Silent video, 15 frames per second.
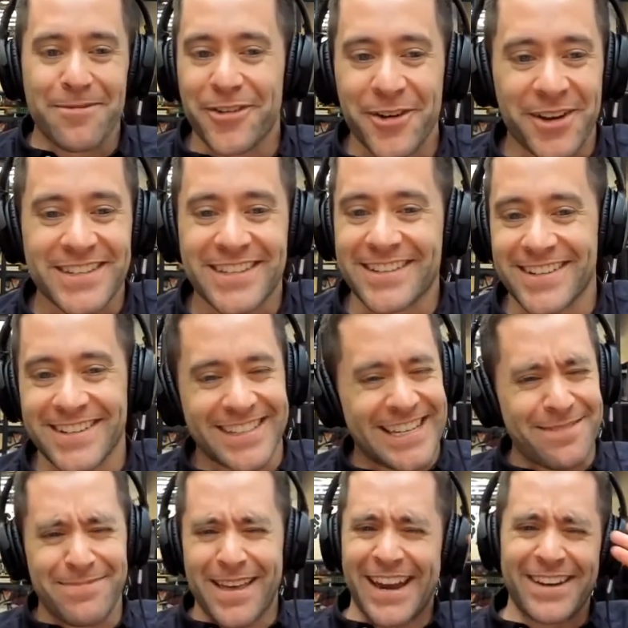focused and just
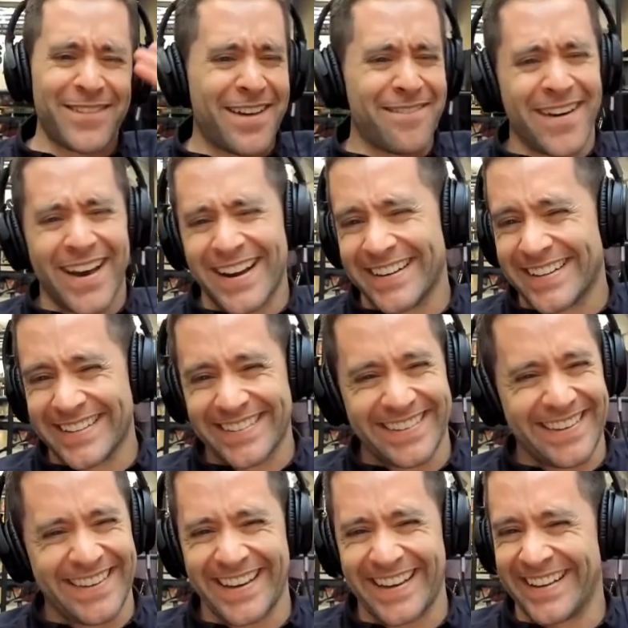keep that in my mind? Cause
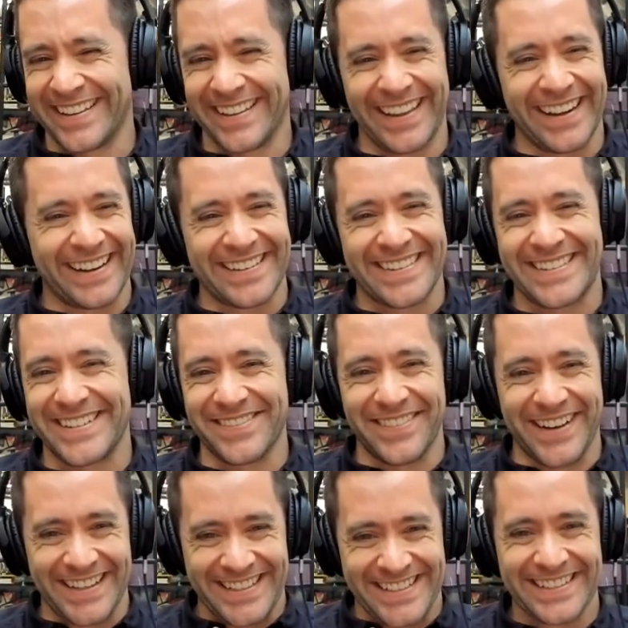just like it's too
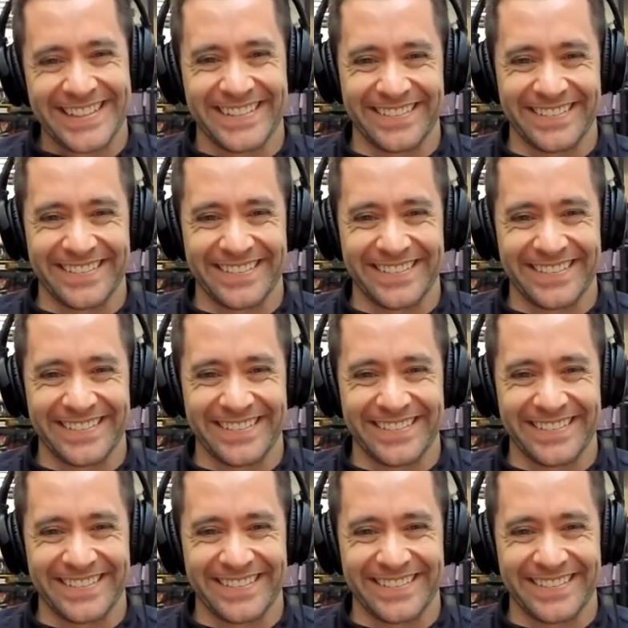much.